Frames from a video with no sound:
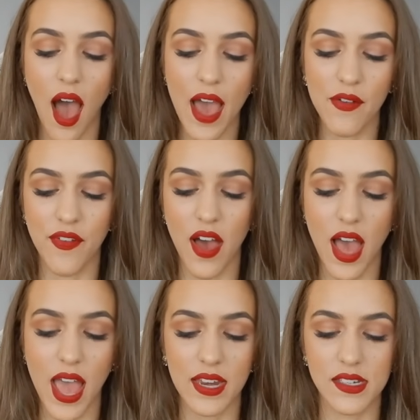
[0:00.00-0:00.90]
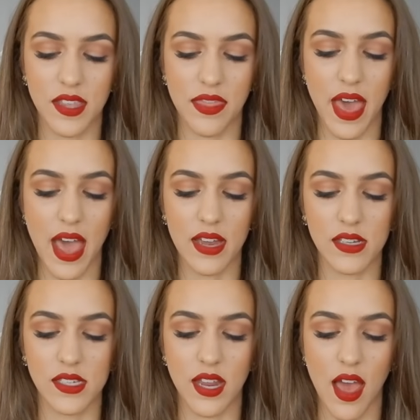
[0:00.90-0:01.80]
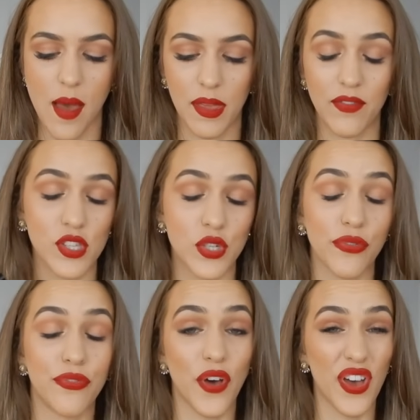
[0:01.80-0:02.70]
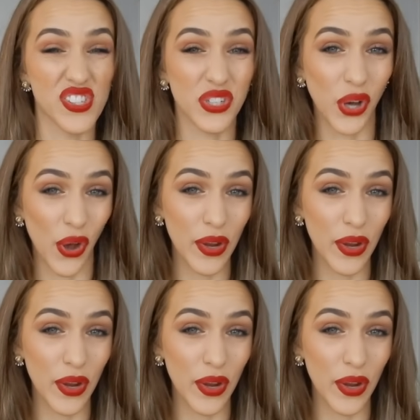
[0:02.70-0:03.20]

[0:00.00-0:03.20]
I find that if it's your first go,